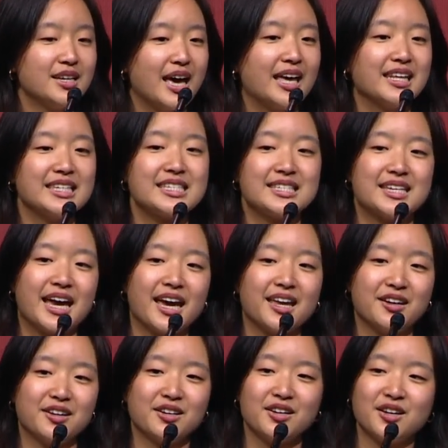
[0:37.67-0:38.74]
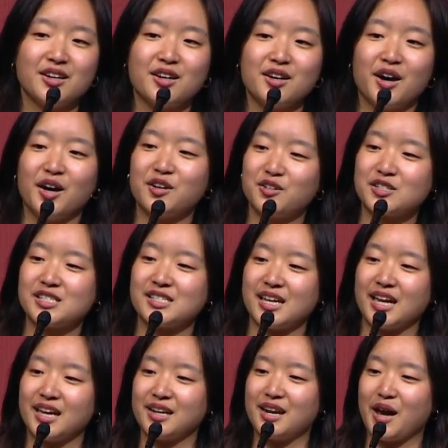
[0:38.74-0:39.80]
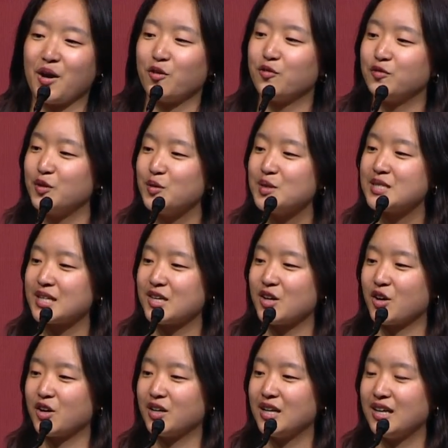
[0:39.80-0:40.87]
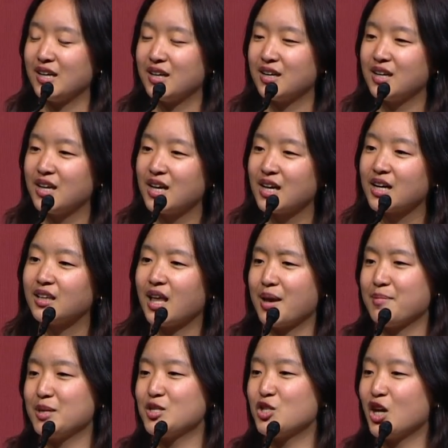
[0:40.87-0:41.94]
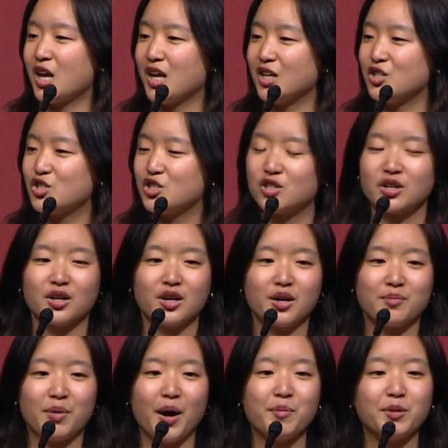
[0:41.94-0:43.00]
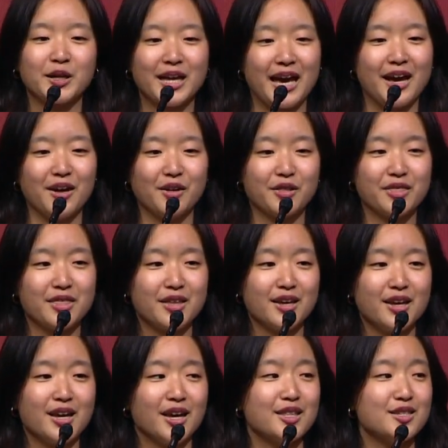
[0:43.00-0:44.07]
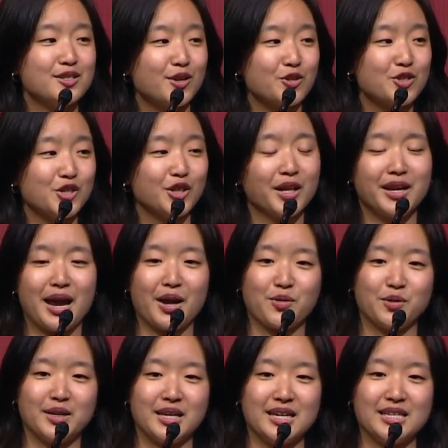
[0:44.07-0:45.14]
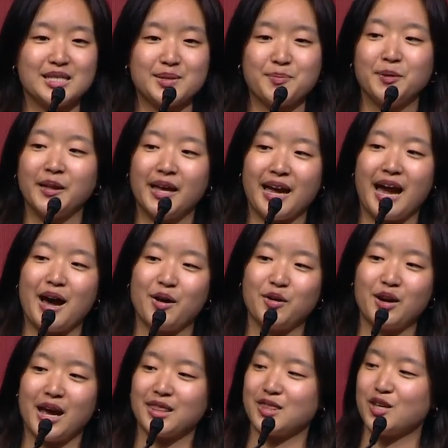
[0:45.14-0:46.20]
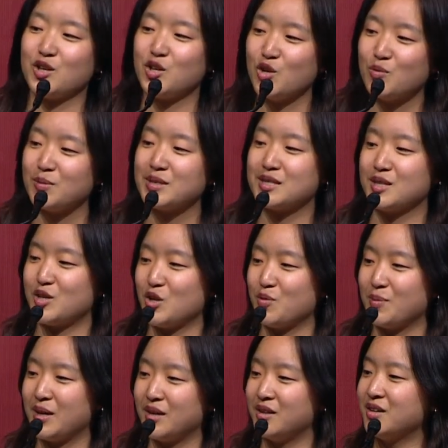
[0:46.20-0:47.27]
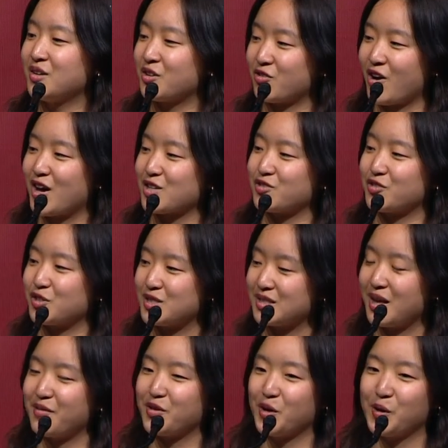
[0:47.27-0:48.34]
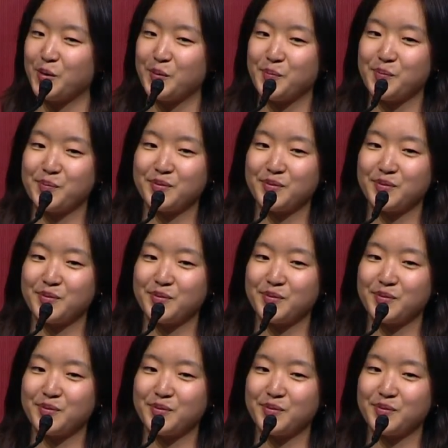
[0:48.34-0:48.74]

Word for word: and instead understand how food security, climate change, public health, and social inequities play out at the human to human grassroots level.